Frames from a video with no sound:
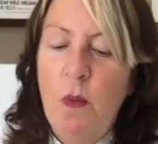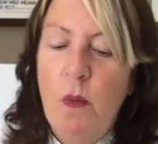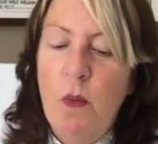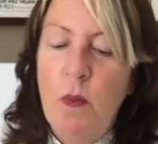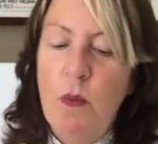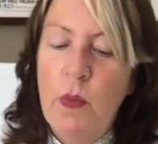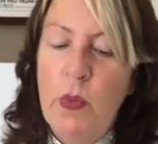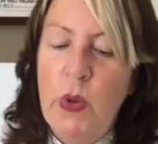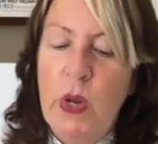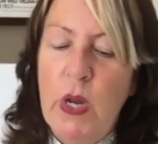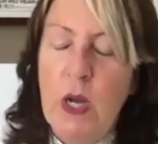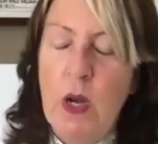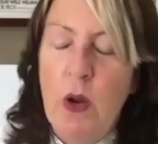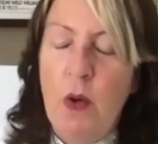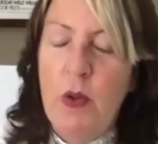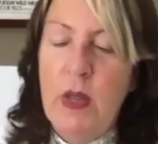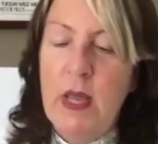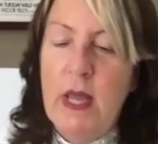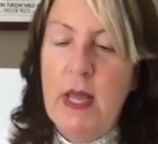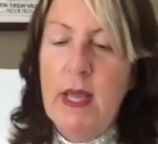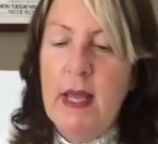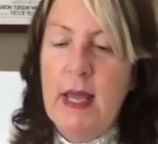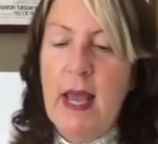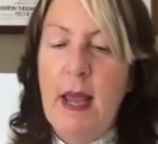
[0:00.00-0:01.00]
you know,
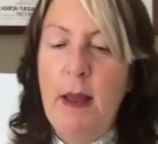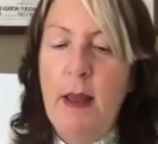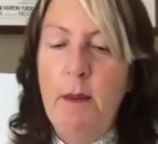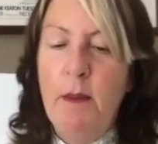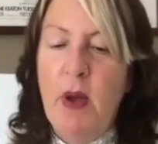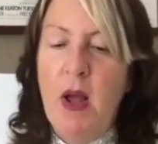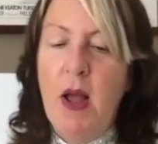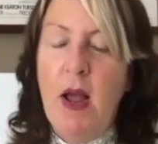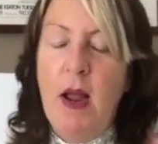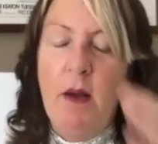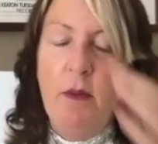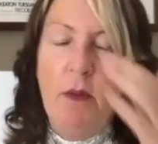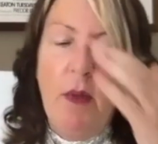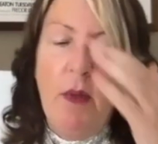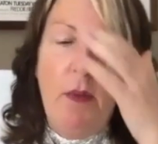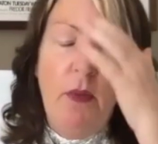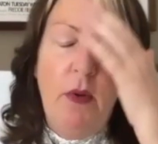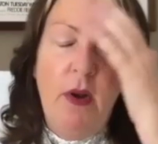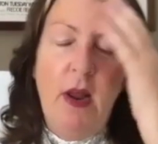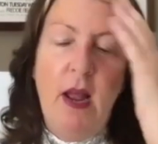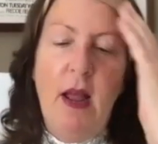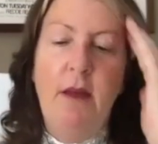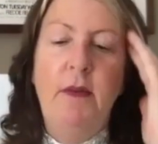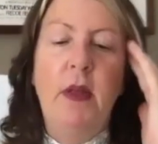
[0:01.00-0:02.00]
he came by. I remember
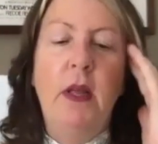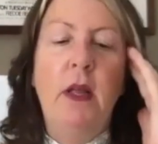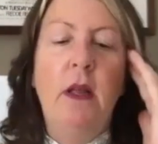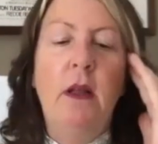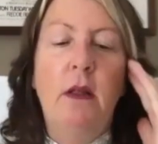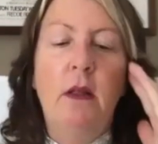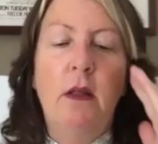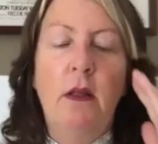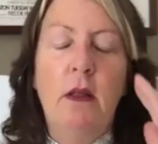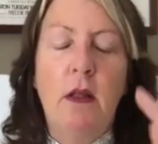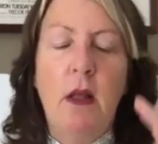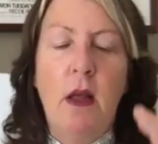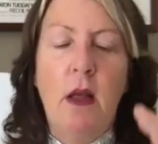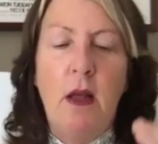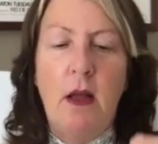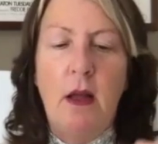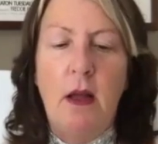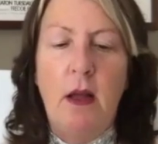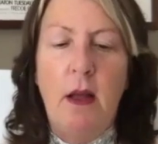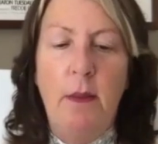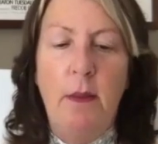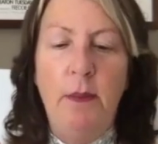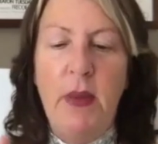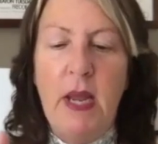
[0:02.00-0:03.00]
having
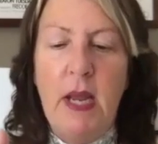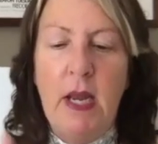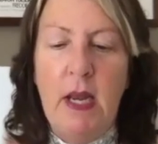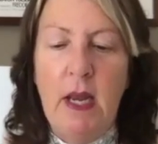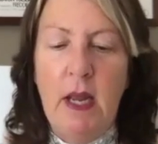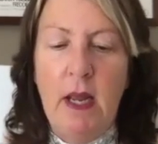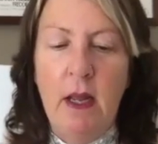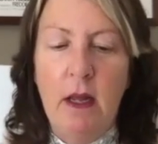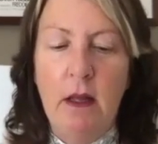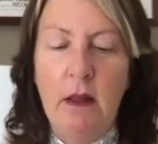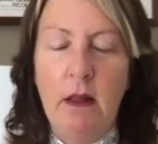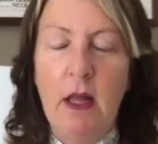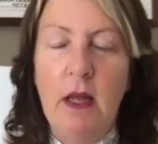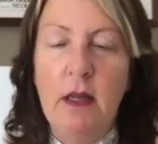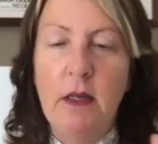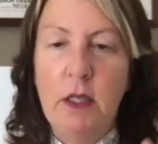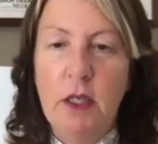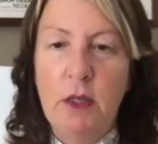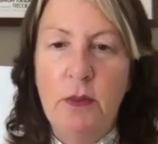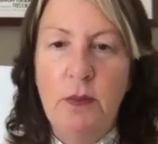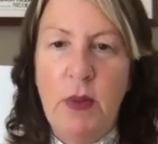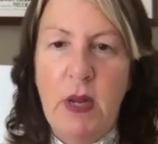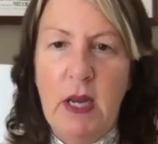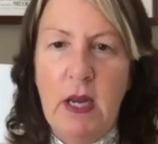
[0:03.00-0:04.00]
a lunch
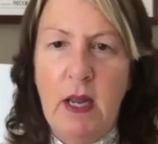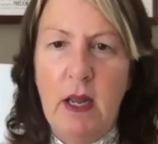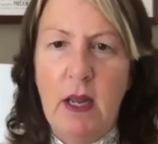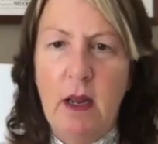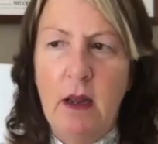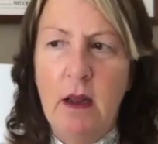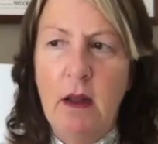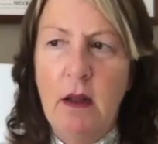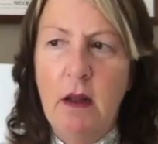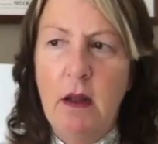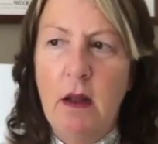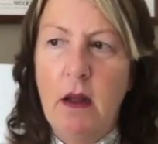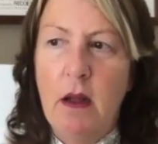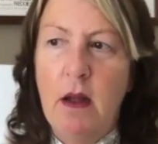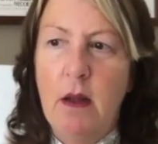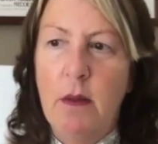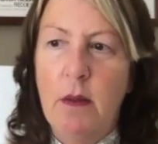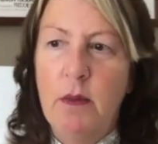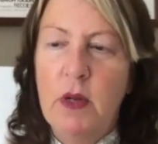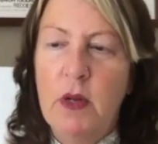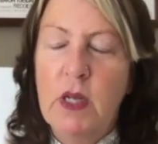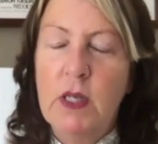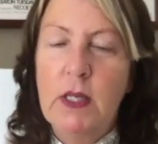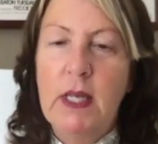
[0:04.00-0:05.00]
meeting,
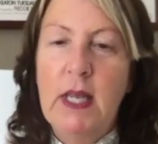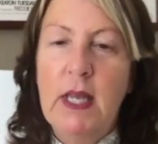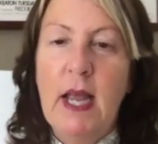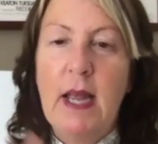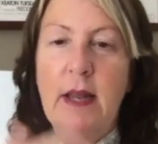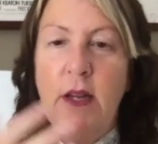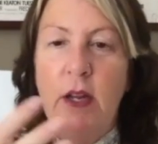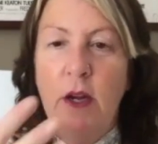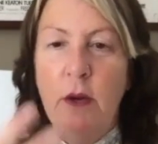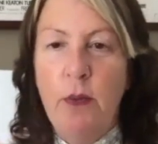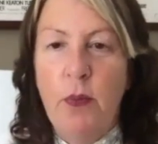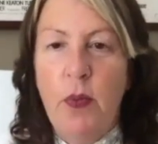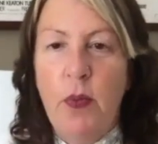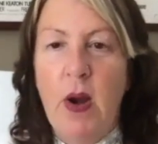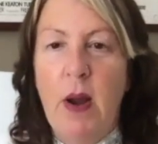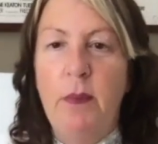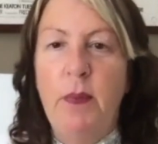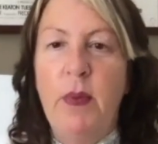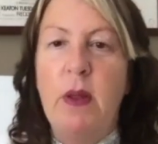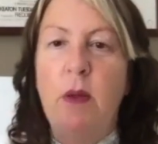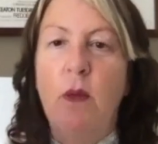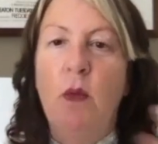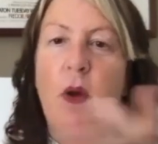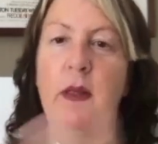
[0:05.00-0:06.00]
because again, you're
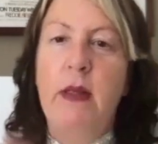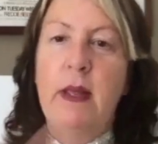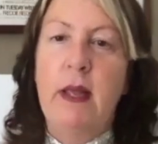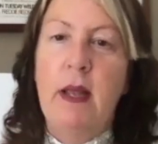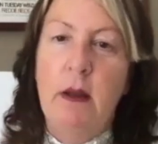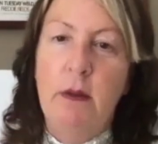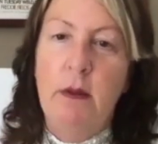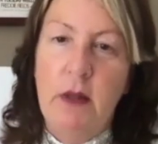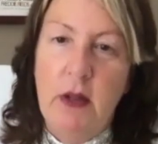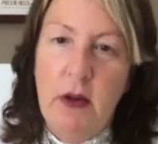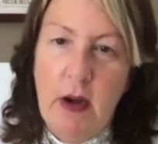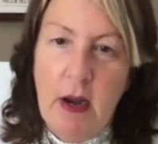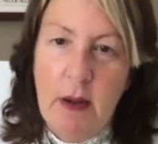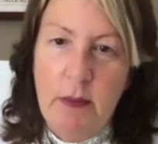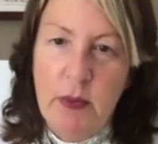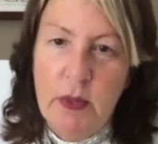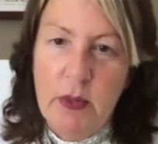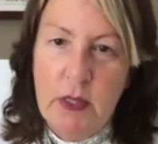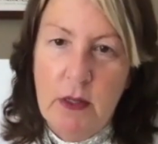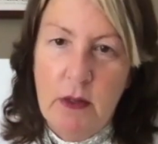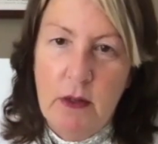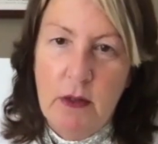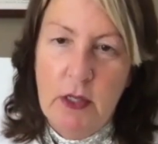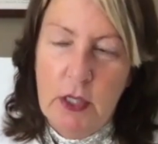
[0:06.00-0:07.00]
prepping while the other
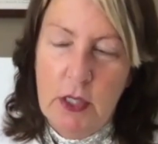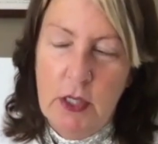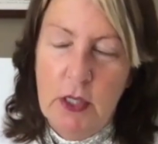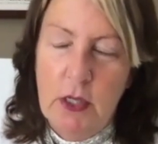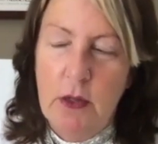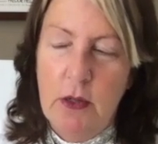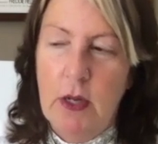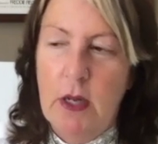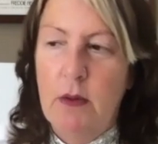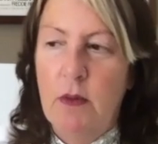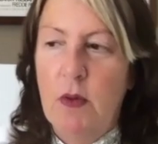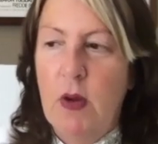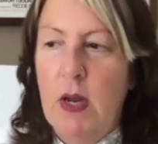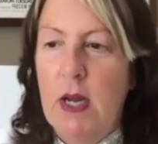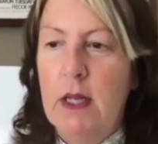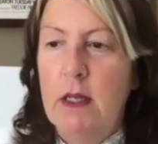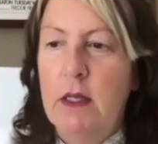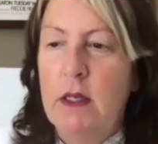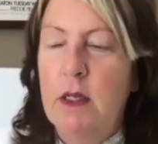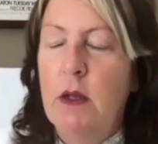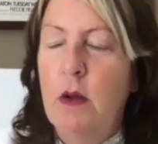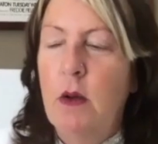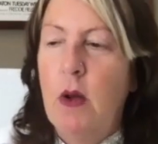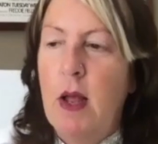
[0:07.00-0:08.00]
episode is shooting, right?
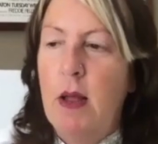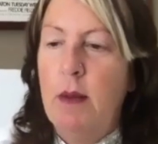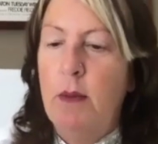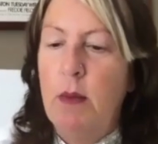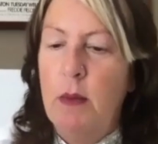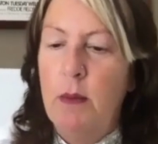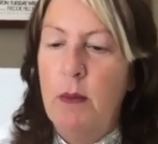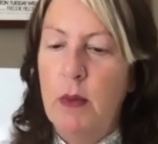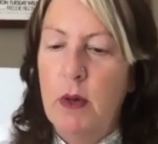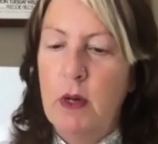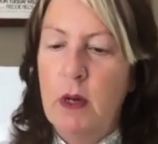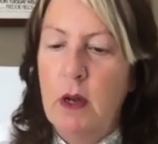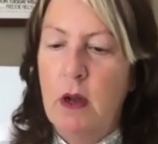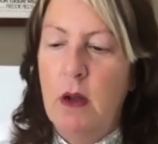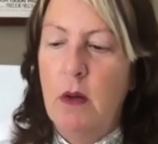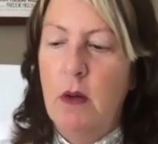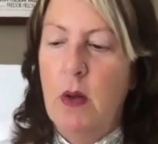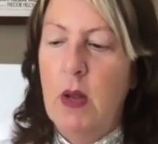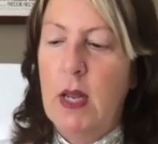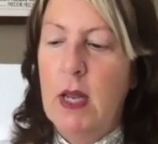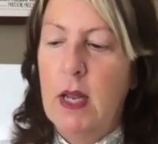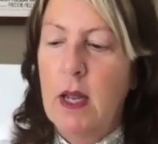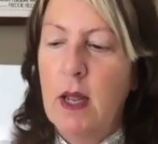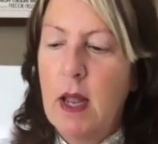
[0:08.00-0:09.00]
So I remember
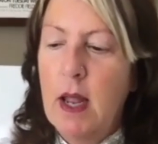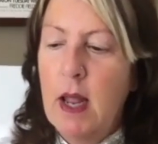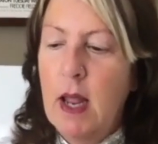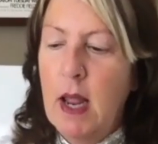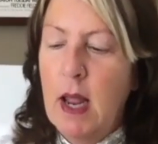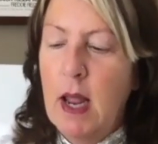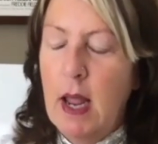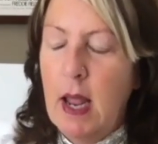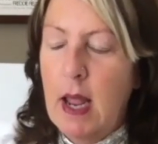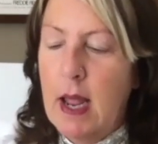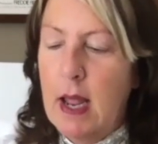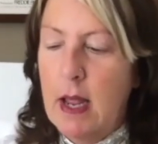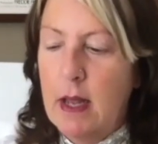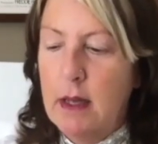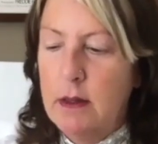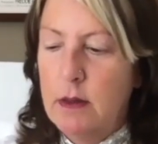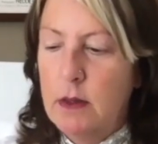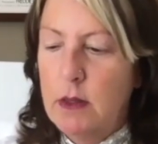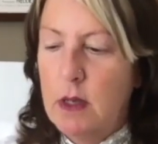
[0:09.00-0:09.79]
going and